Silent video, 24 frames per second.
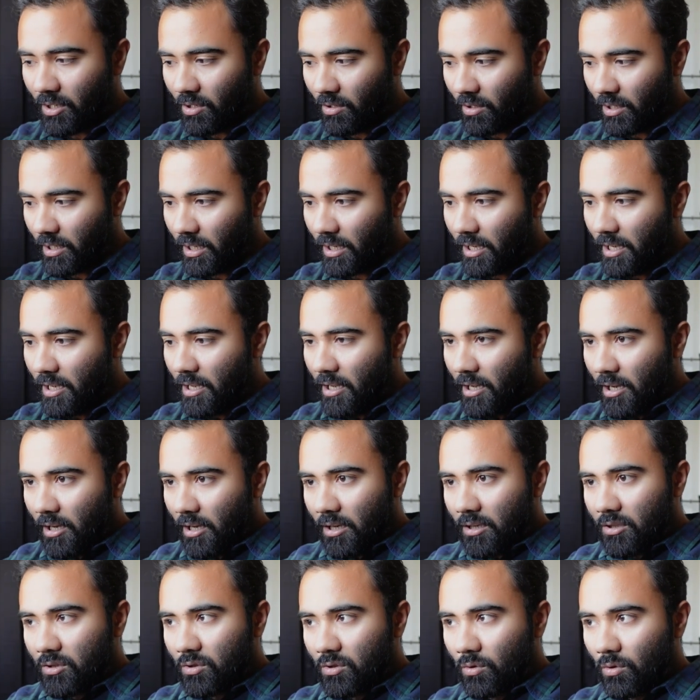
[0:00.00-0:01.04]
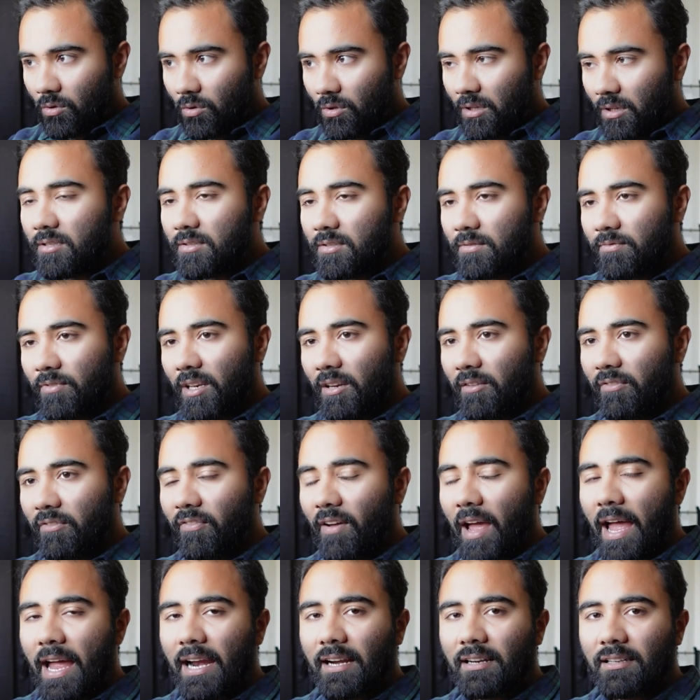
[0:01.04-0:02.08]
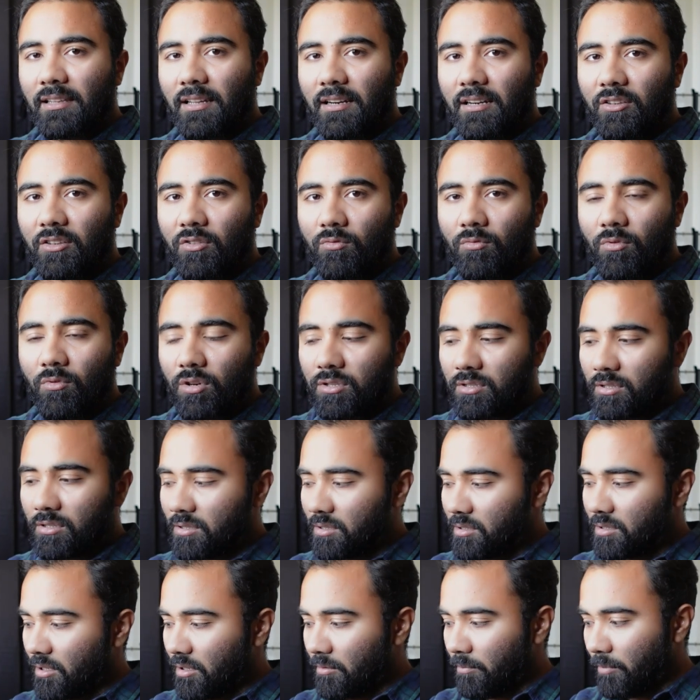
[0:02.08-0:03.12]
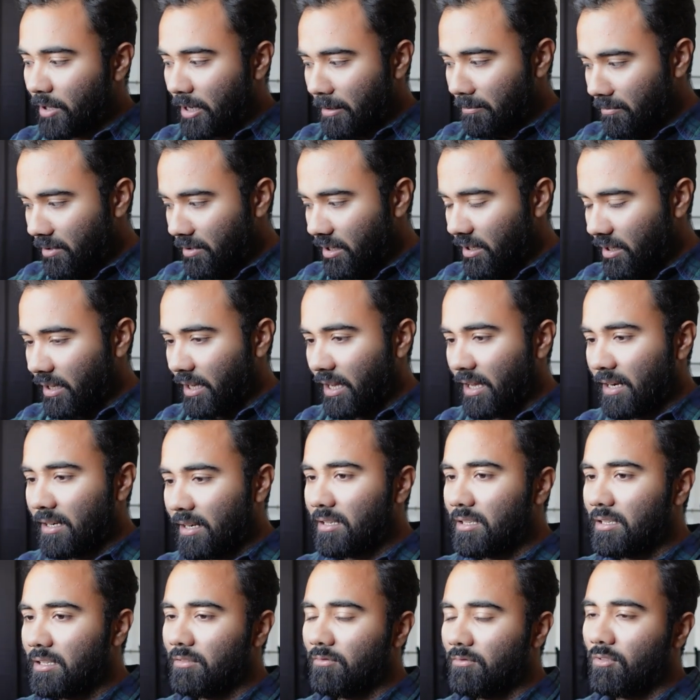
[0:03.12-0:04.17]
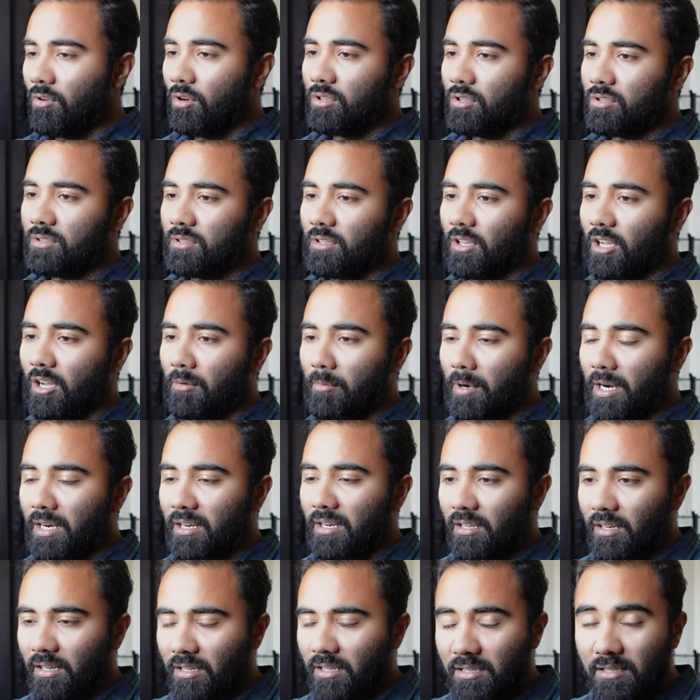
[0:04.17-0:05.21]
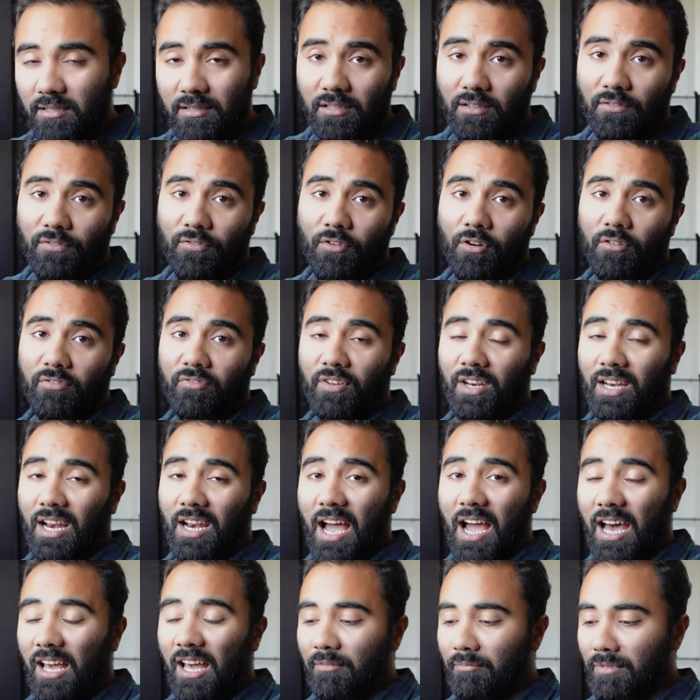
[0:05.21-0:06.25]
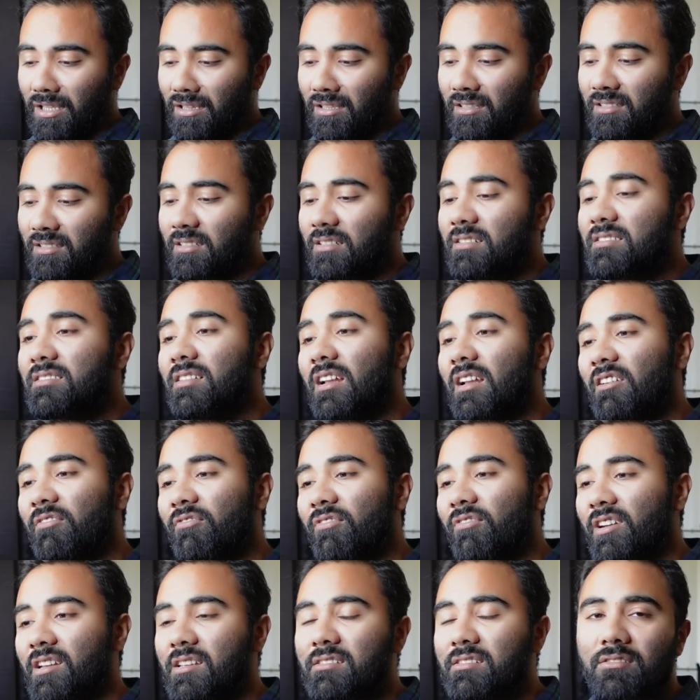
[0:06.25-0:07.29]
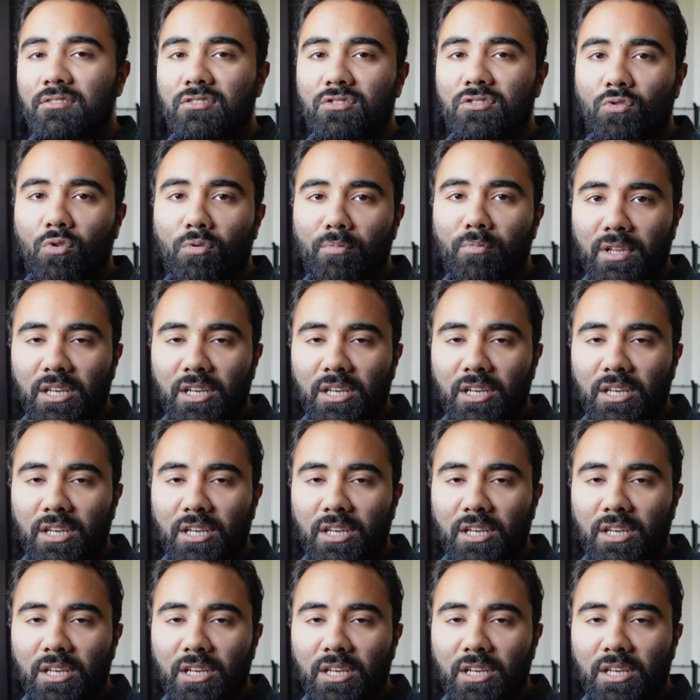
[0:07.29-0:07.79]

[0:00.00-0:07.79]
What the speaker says: Okay, so this very fact that he was a Brahman and he was the commander-in-chief of an army, this itself raises so